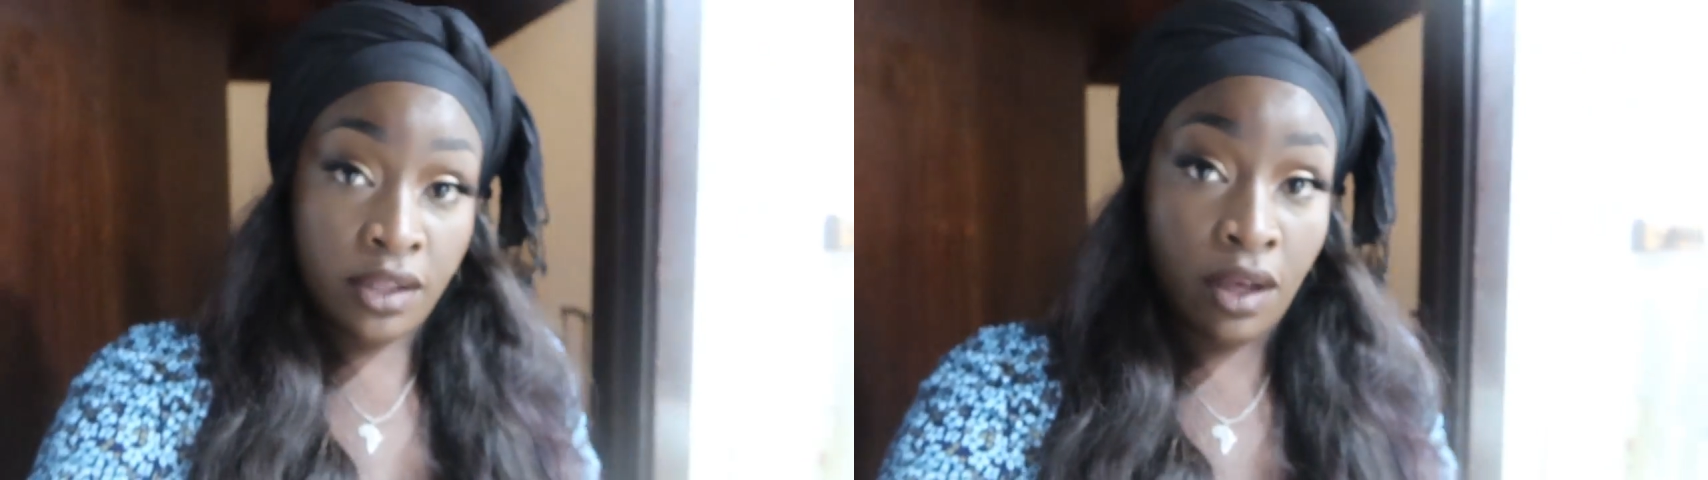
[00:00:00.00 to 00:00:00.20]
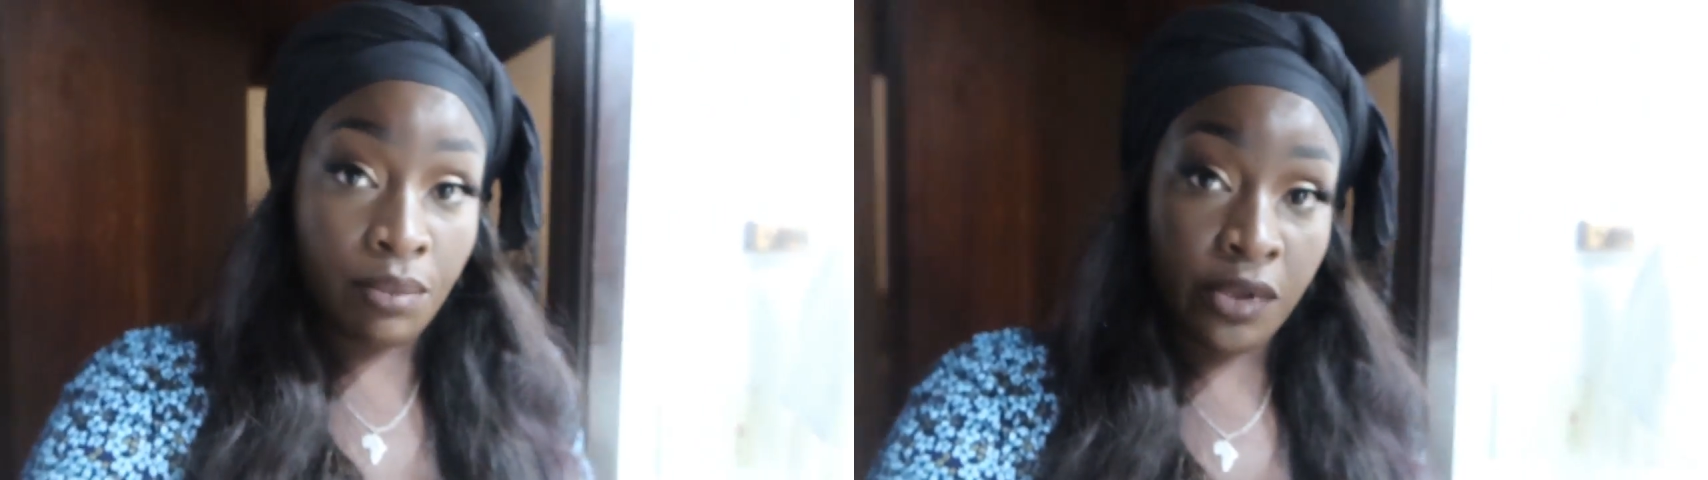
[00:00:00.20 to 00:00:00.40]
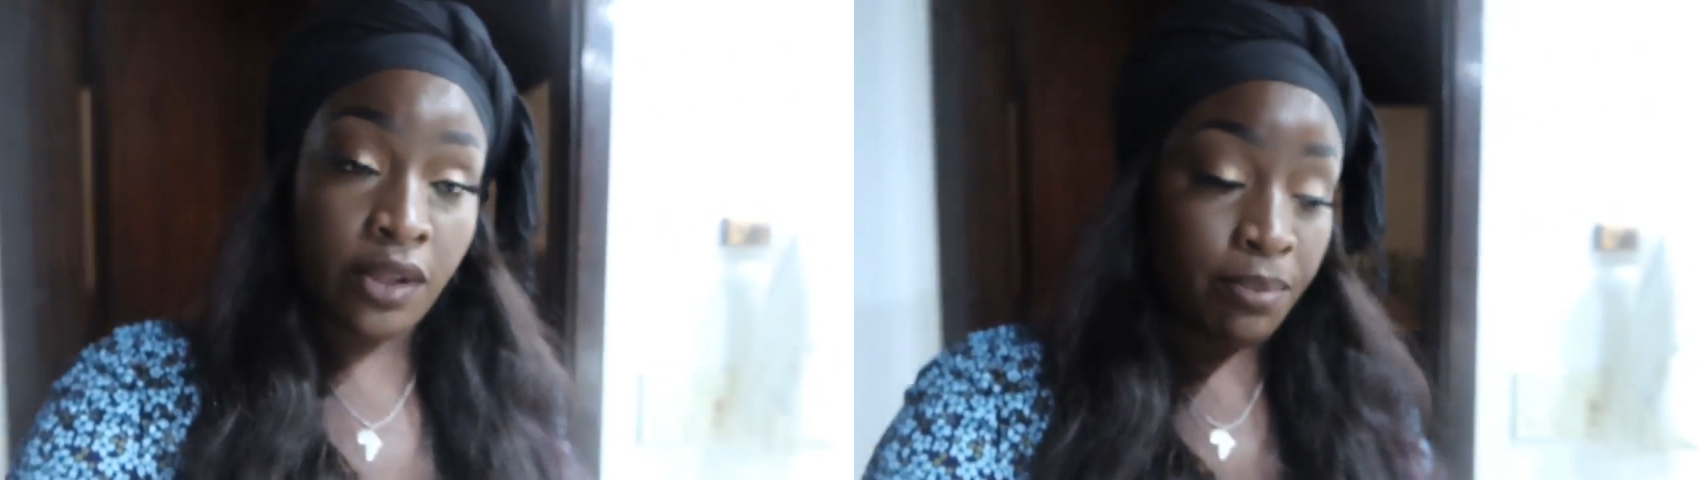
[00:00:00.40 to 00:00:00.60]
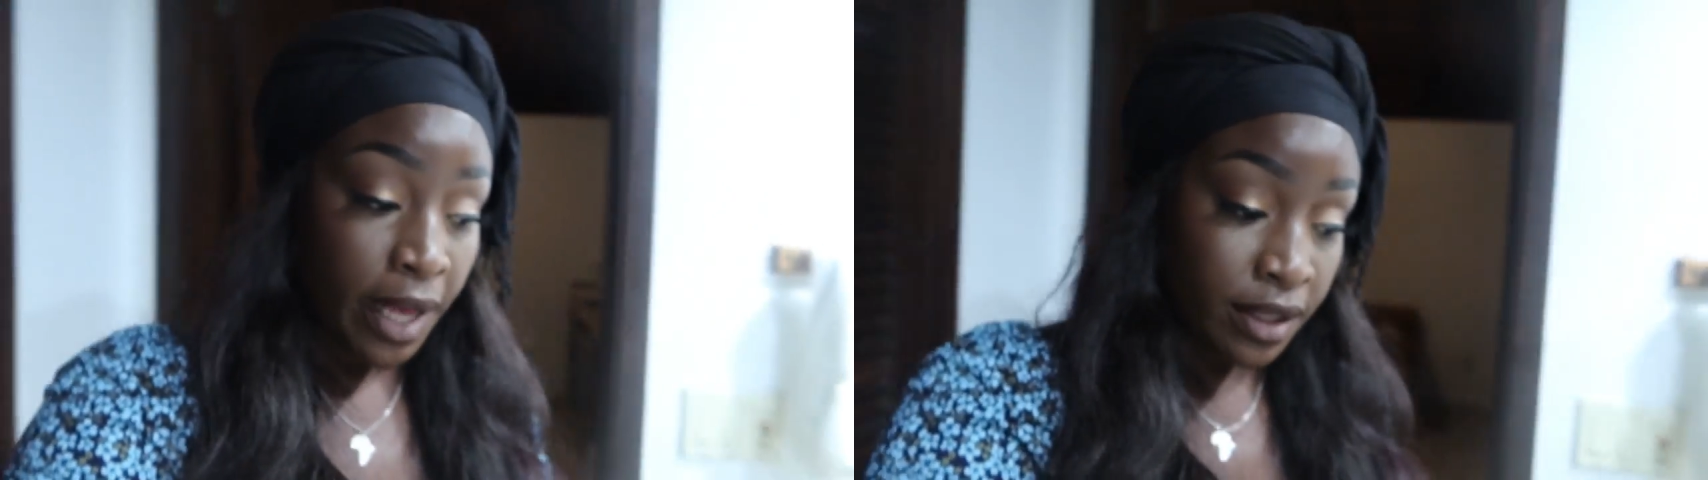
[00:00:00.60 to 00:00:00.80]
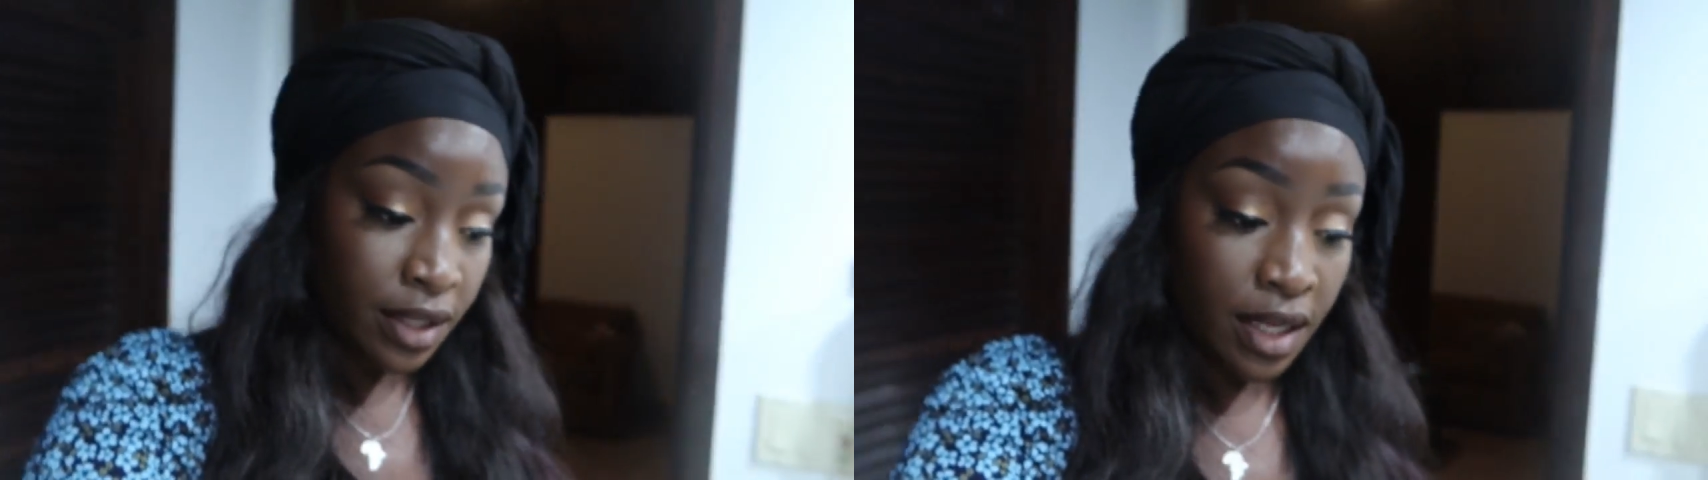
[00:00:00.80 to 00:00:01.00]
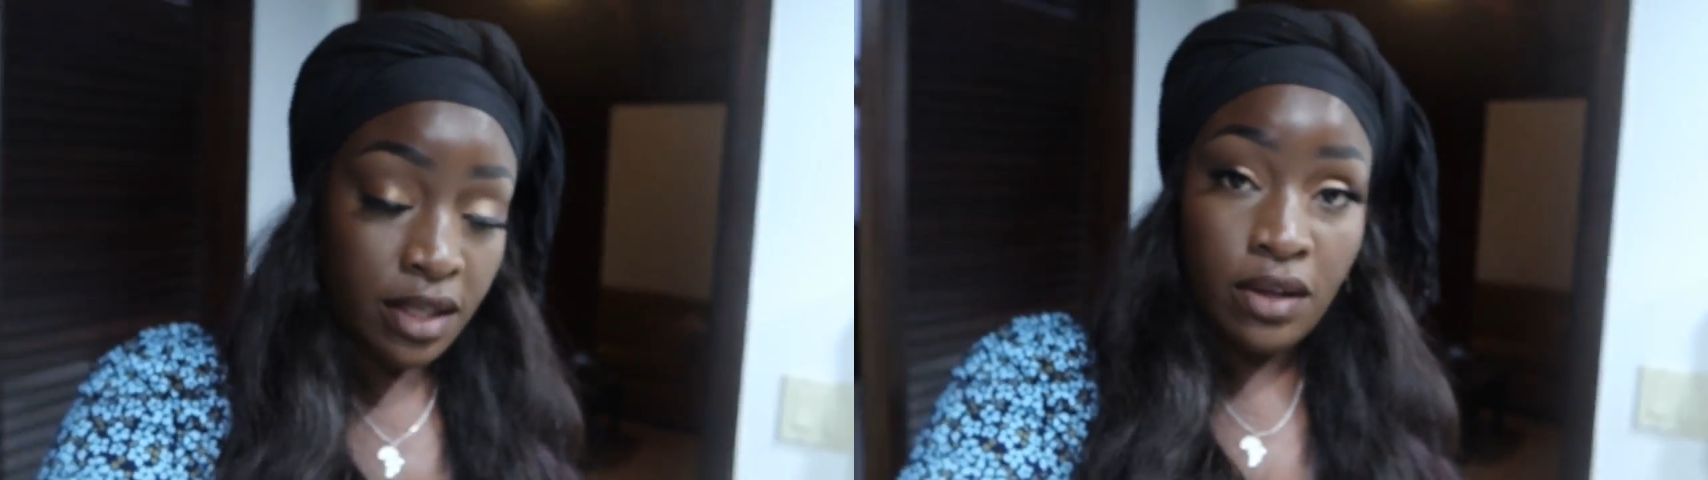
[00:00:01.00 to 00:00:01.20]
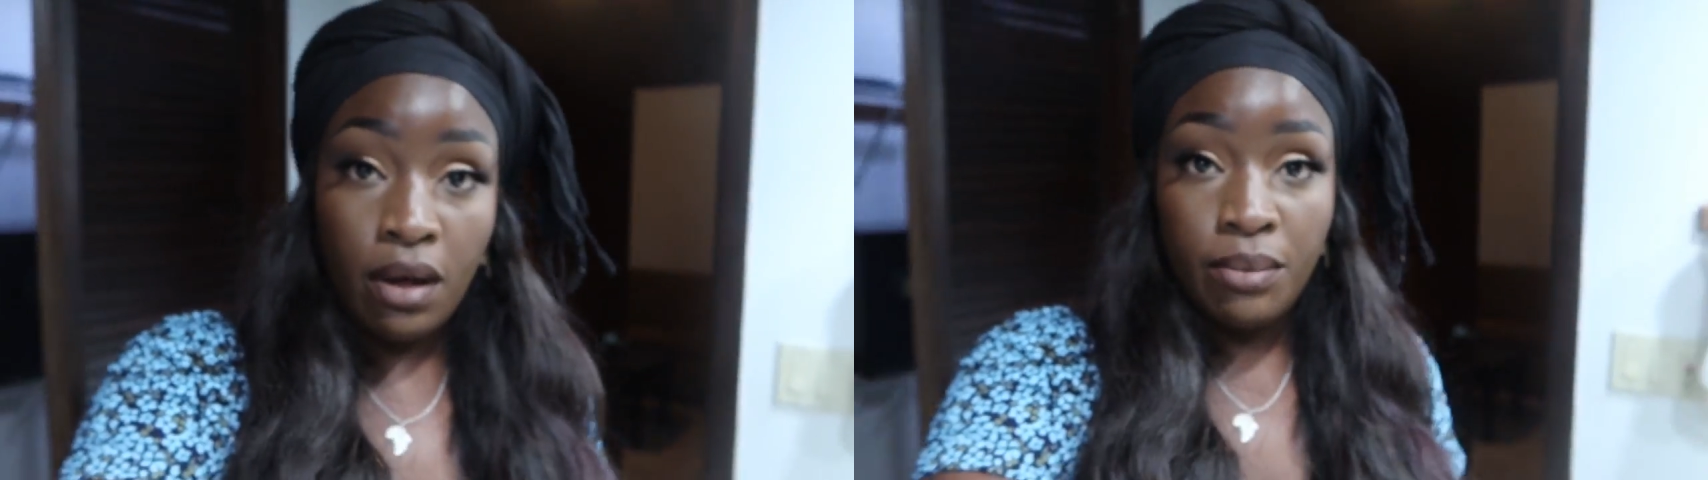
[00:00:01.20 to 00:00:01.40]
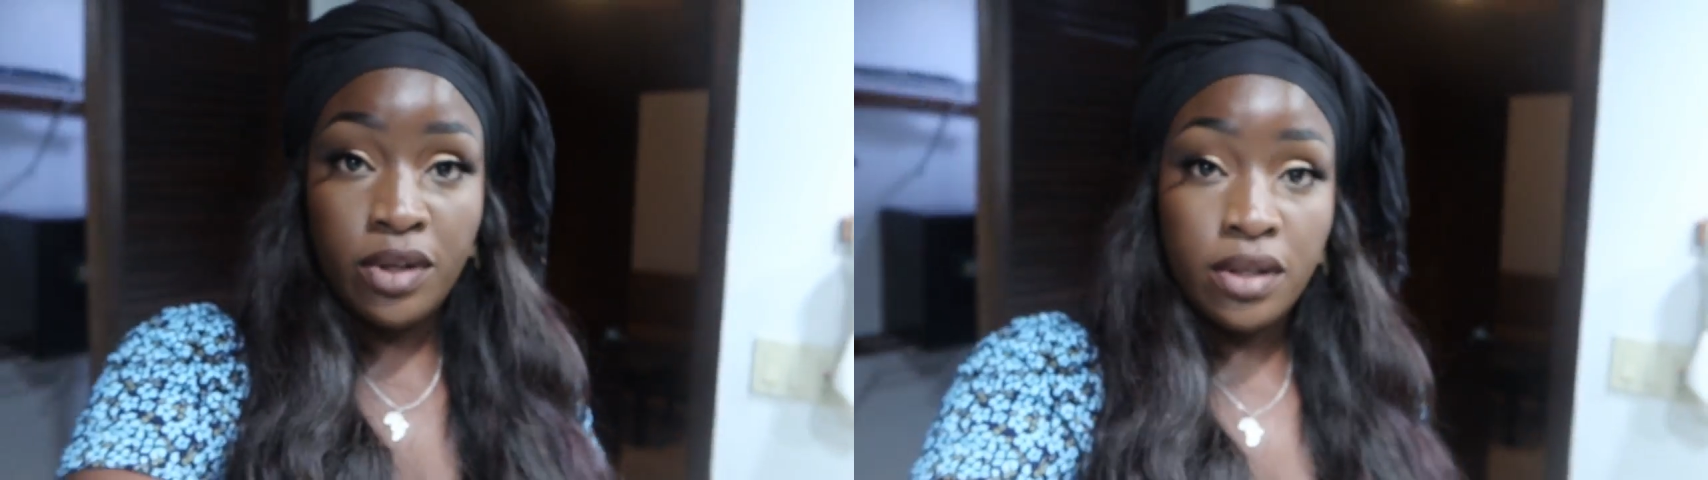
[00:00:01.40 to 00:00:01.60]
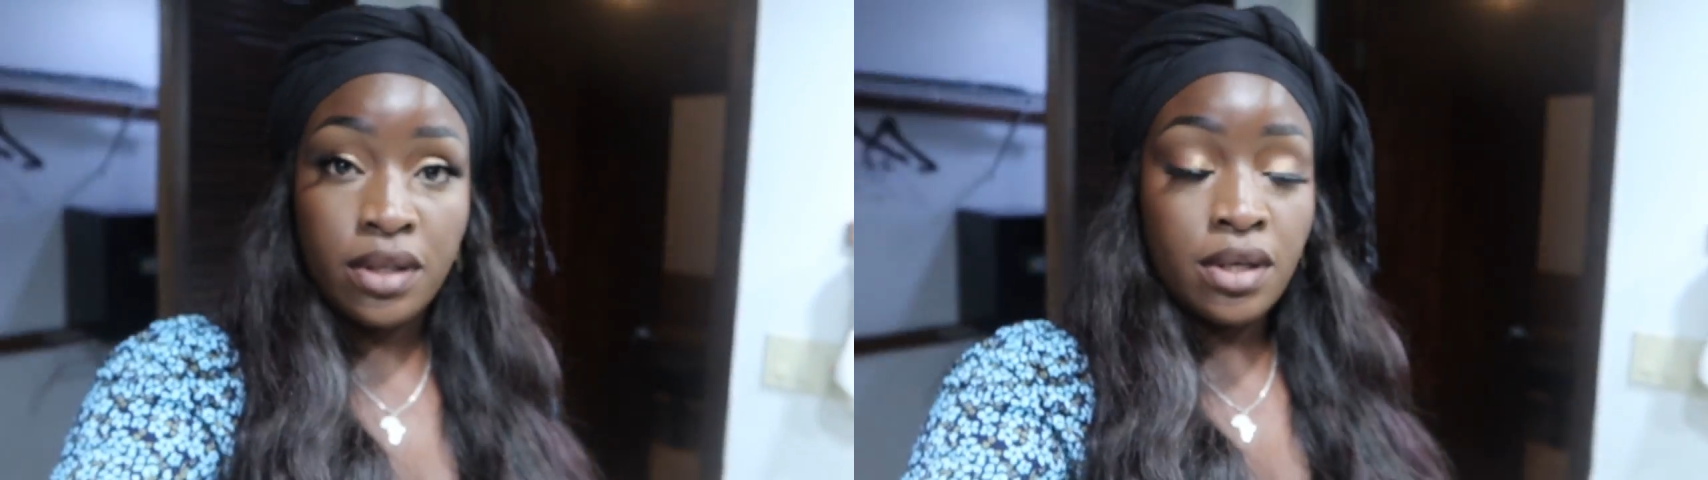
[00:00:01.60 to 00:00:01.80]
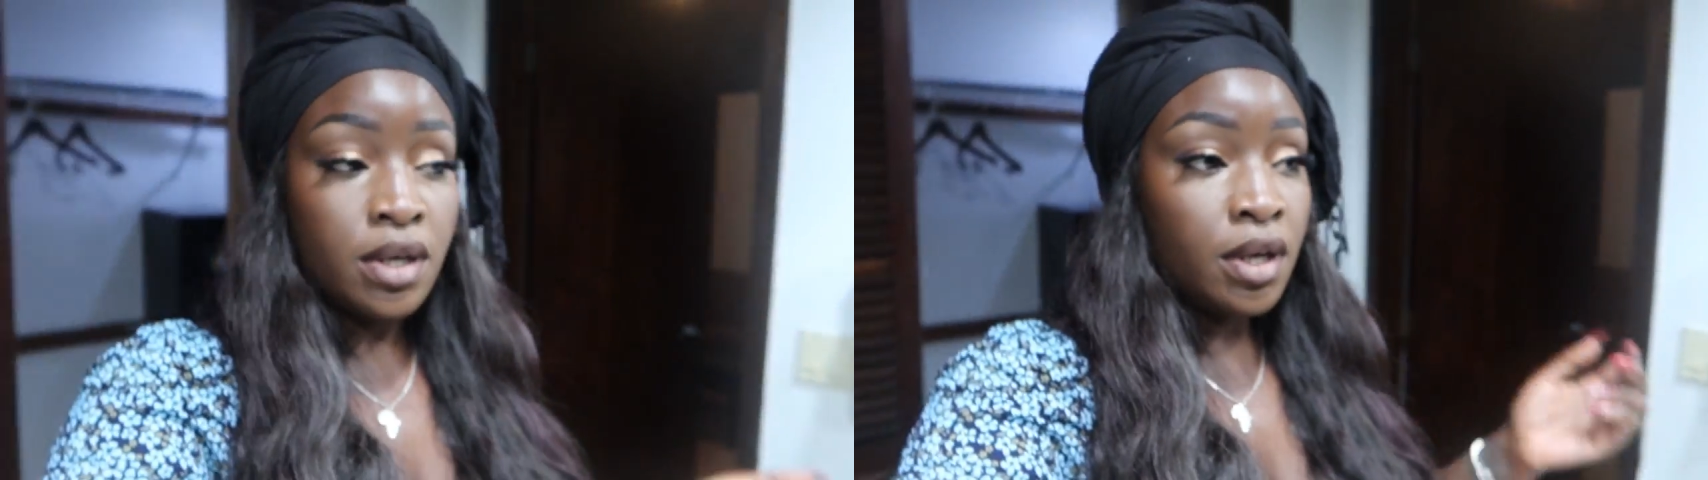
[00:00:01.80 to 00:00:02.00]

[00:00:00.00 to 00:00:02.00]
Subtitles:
Thomas, back to St. Thomas.